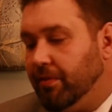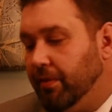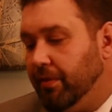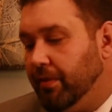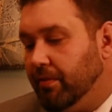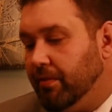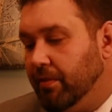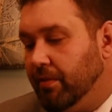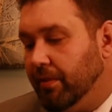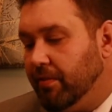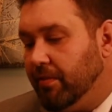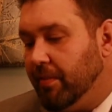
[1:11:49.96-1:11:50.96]
took
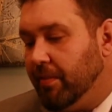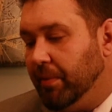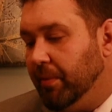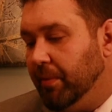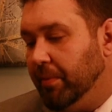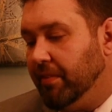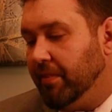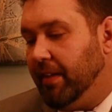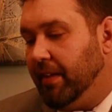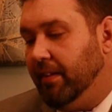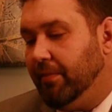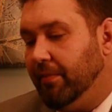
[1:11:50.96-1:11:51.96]
took similar but
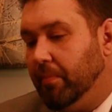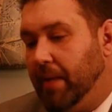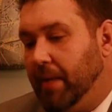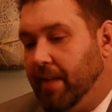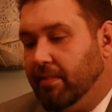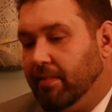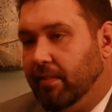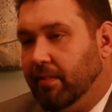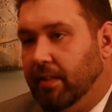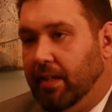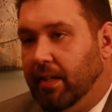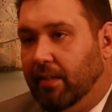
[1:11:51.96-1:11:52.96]
slightly different paths
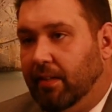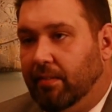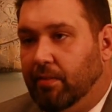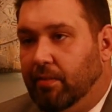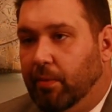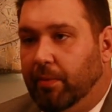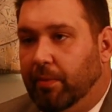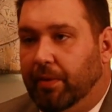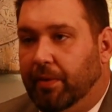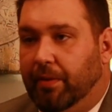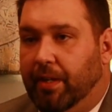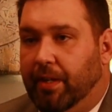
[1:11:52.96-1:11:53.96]
in getting to where we
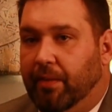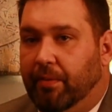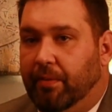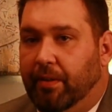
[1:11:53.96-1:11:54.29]
are now.